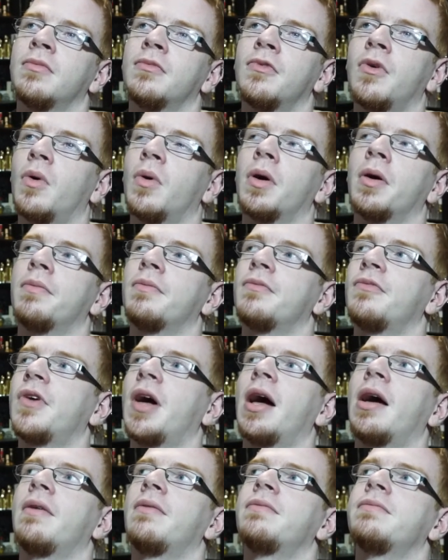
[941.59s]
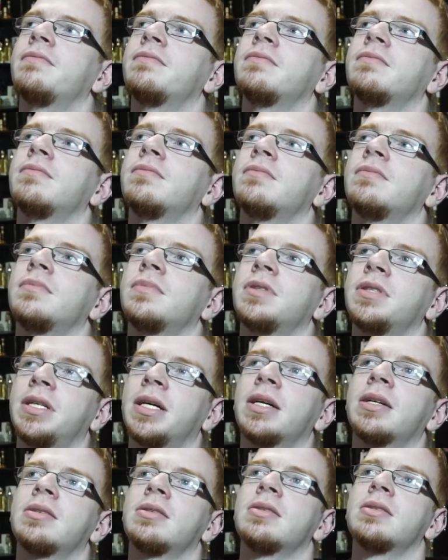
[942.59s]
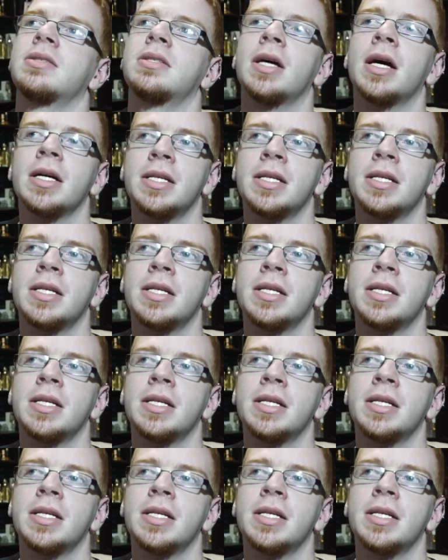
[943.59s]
four, five, six,